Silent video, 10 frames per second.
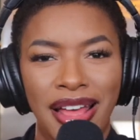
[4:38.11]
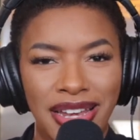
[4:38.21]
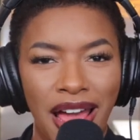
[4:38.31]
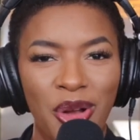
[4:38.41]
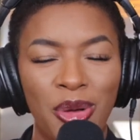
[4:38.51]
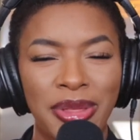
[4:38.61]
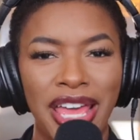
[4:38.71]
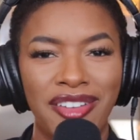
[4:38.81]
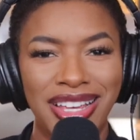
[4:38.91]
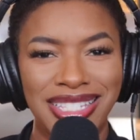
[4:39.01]
not only
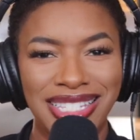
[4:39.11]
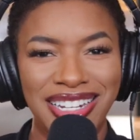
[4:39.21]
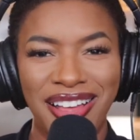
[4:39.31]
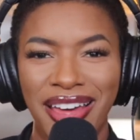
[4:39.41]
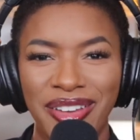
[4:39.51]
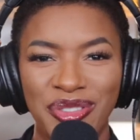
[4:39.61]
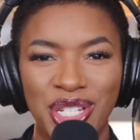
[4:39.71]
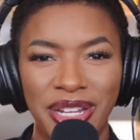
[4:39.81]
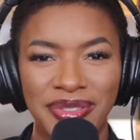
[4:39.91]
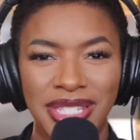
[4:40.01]
have I seen a lot of
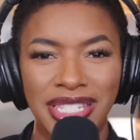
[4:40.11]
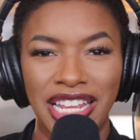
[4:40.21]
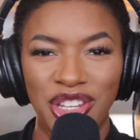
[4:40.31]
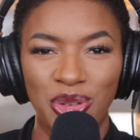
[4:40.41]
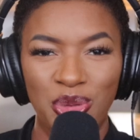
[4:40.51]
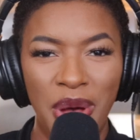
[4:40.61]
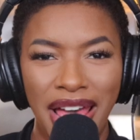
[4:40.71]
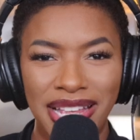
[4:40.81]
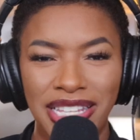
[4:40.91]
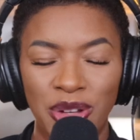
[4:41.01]
shifts in you
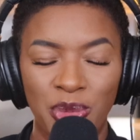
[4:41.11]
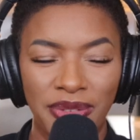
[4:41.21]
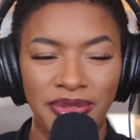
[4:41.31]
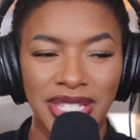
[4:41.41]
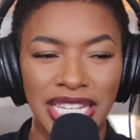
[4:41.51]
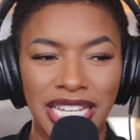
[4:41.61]
guys, and we've